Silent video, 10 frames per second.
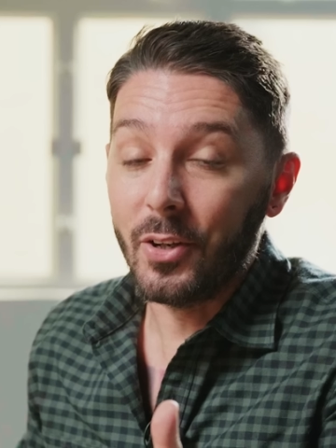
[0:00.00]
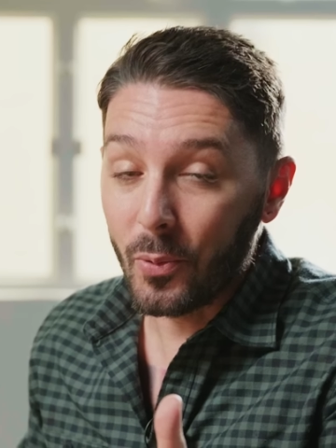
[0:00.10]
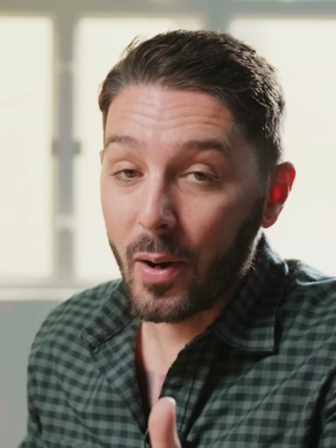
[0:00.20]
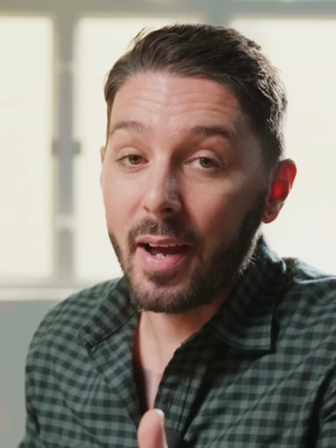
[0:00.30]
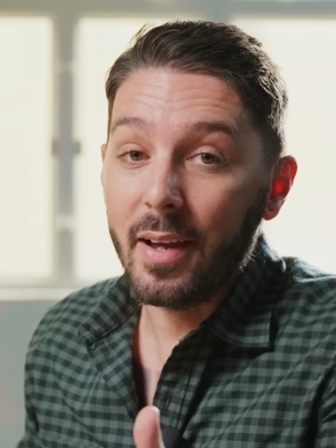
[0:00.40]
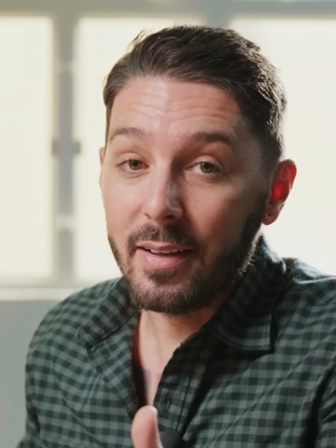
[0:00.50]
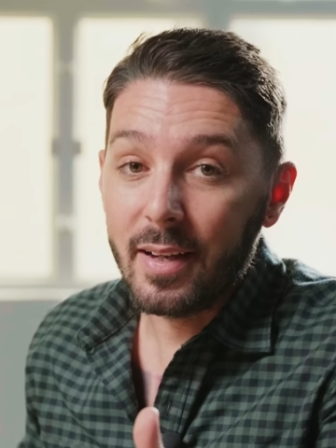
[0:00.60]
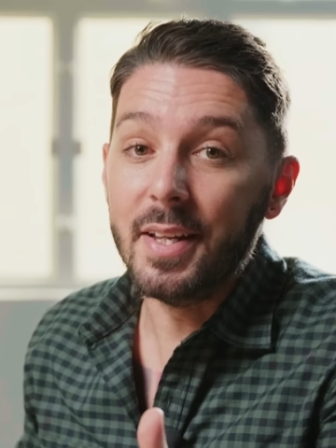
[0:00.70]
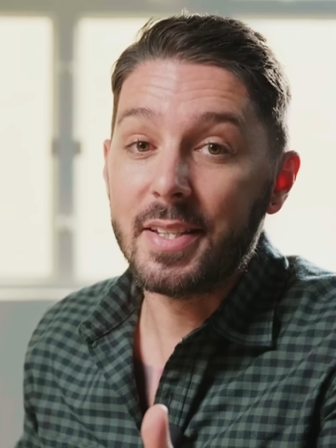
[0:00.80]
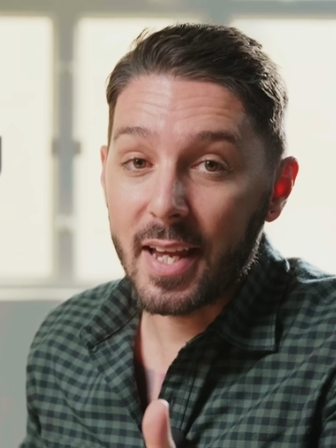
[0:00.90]
you're right,
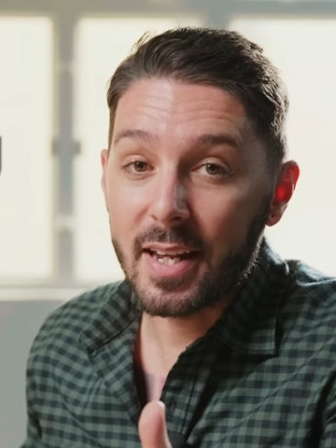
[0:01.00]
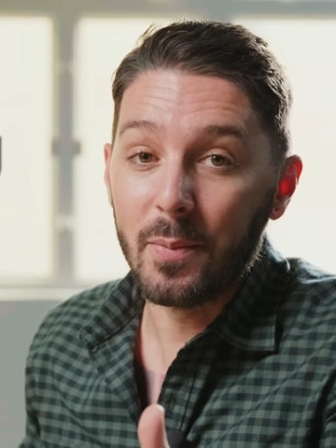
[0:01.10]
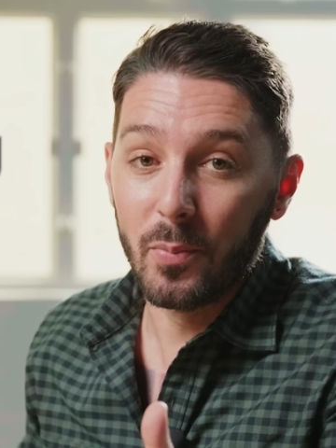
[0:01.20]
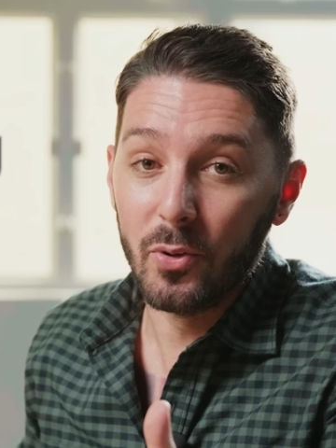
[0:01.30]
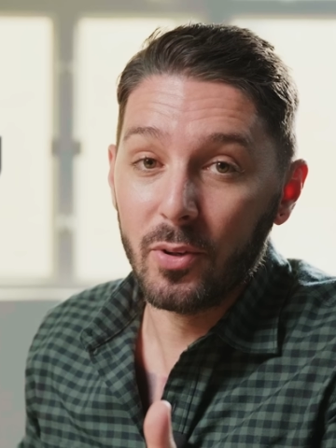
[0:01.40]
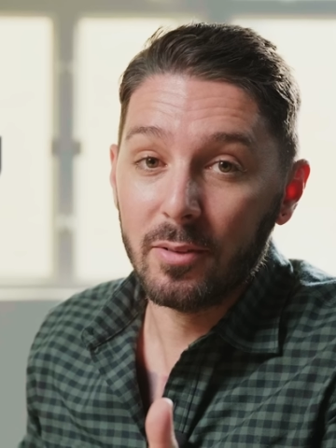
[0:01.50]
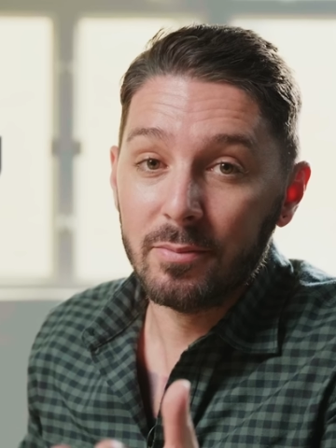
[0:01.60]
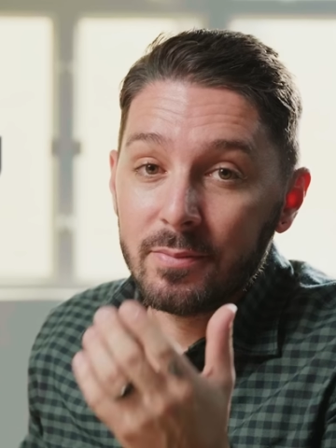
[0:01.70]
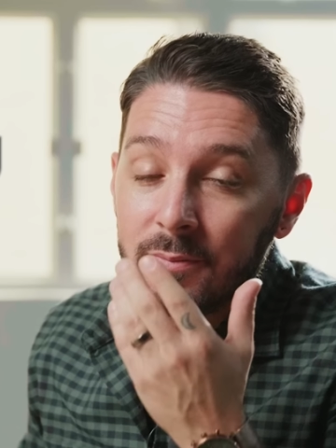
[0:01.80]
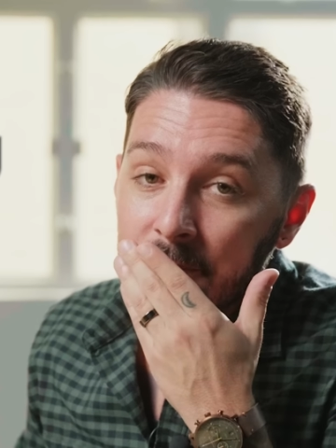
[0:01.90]
it's getting brutal.
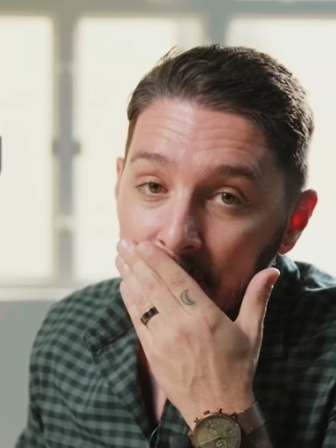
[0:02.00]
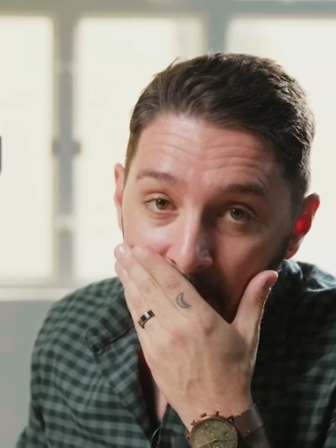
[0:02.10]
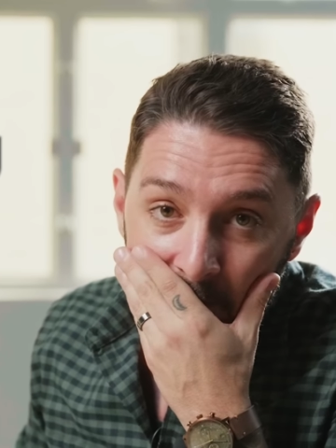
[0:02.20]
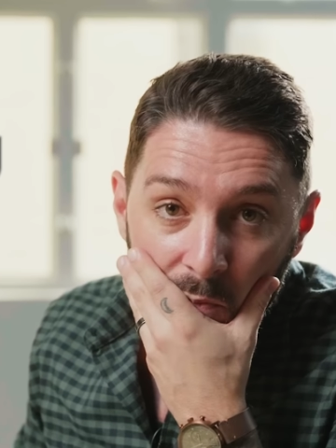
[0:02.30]
Which is